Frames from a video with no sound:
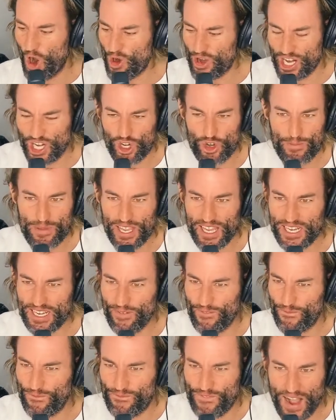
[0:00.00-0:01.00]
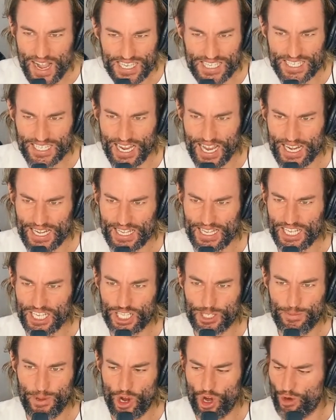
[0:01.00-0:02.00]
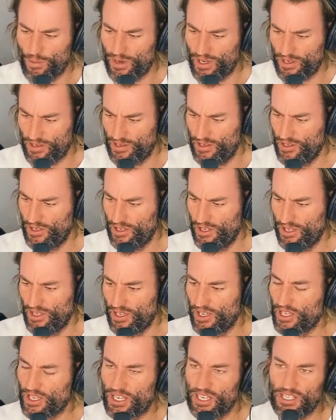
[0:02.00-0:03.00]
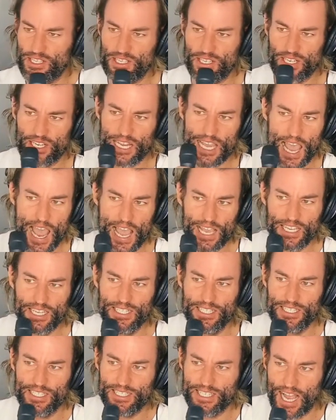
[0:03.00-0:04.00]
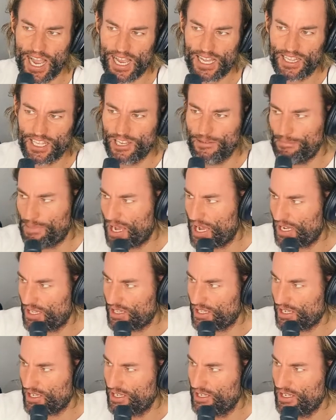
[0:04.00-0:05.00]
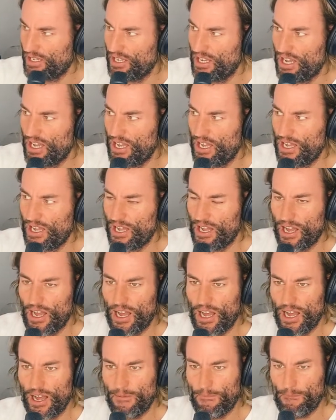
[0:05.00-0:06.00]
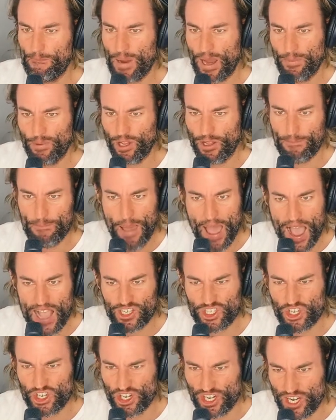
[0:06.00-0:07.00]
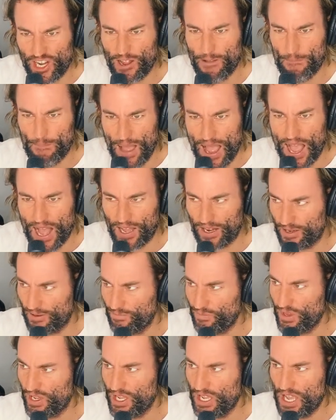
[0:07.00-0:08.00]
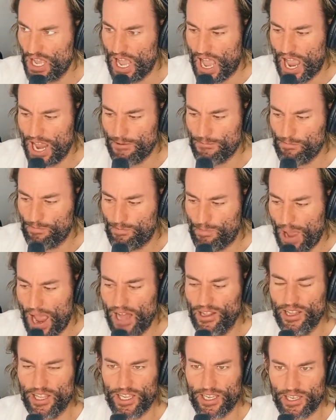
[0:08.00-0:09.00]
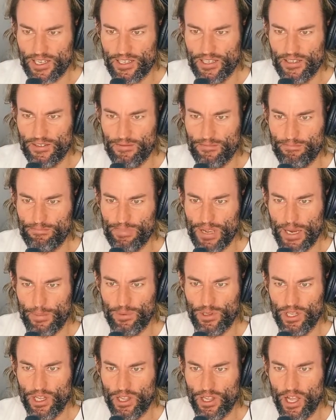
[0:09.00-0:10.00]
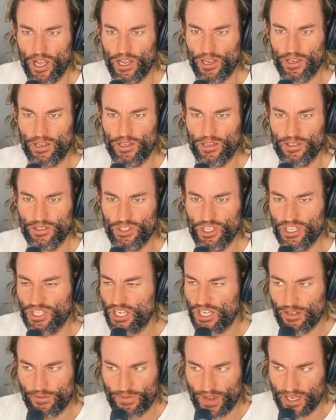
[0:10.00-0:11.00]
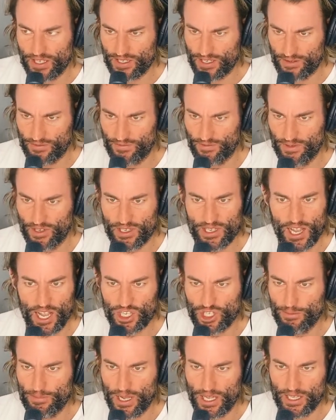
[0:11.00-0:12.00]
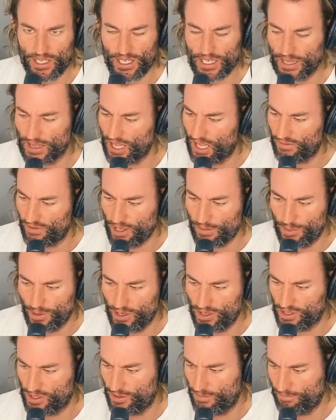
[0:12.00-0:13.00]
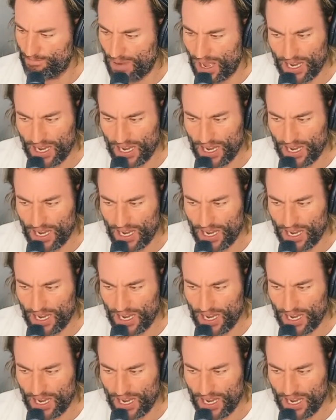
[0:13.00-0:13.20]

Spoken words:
I reckon it'd be a fascinating experiment. Because KAK and Daily Bailey, people are passionate about. And Belling, people are like, she's inoffensive. Natasha Belling, lovely person.